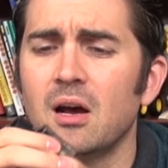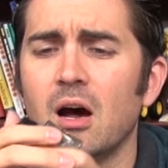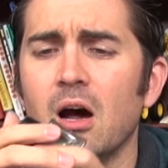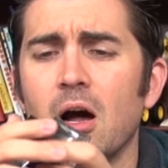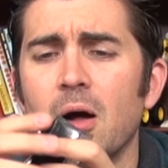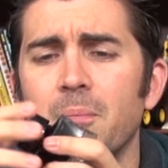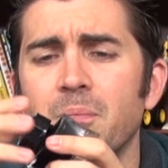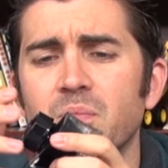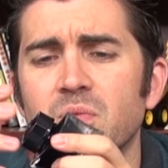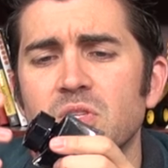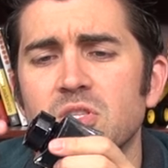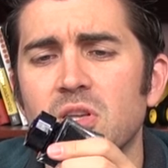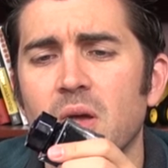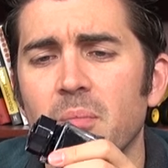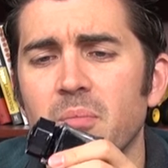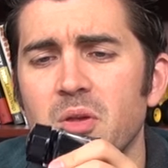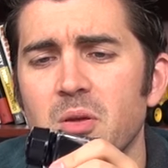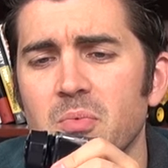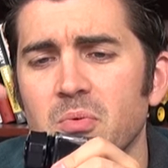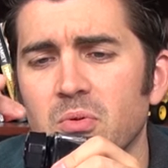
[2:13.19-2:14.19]
Um,
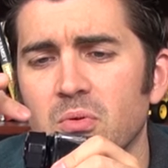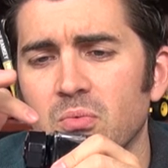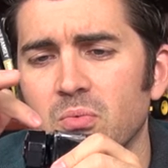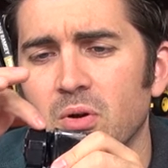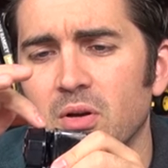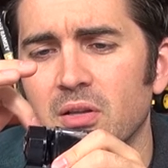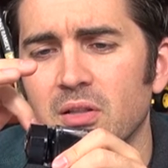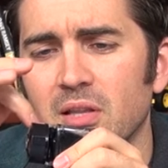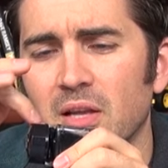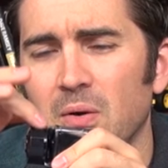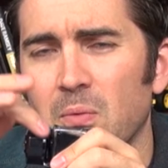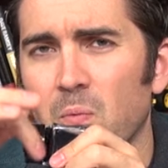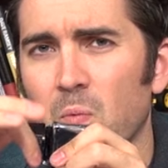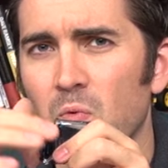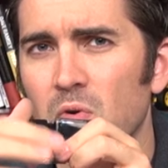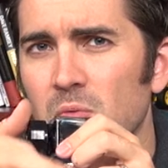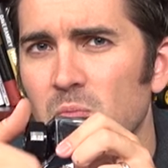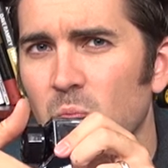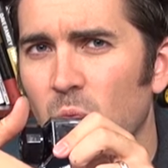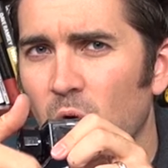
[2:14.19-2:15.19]
some people run like
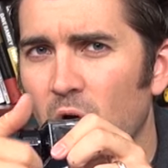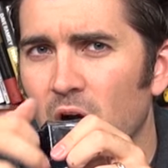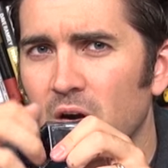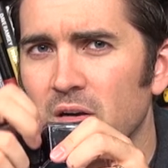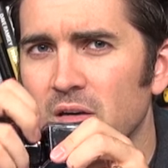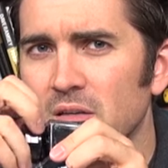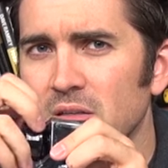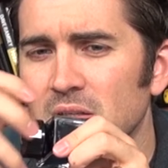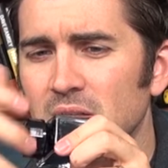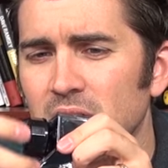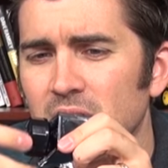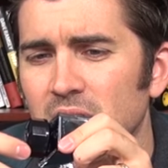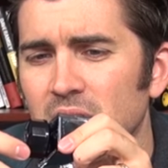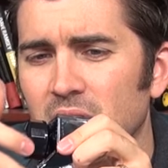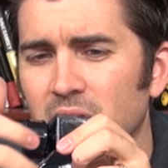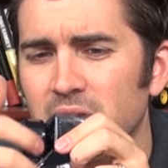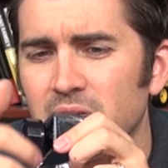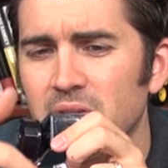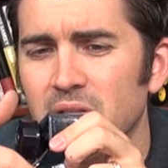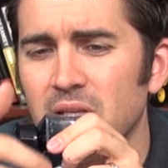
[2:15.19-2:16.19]
warm water
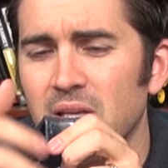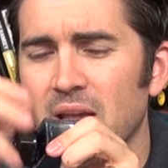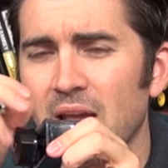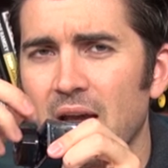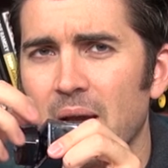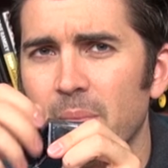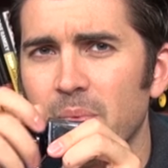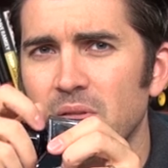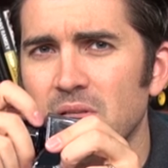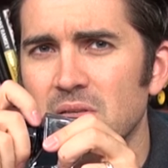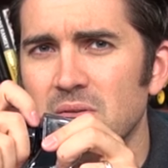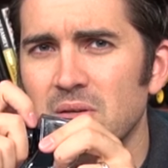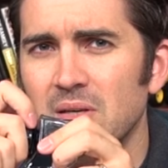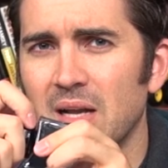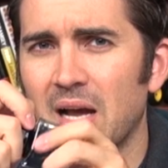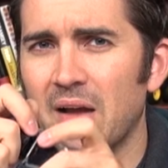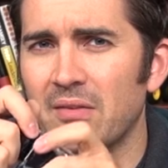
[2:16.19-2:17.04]
under the cap and do it.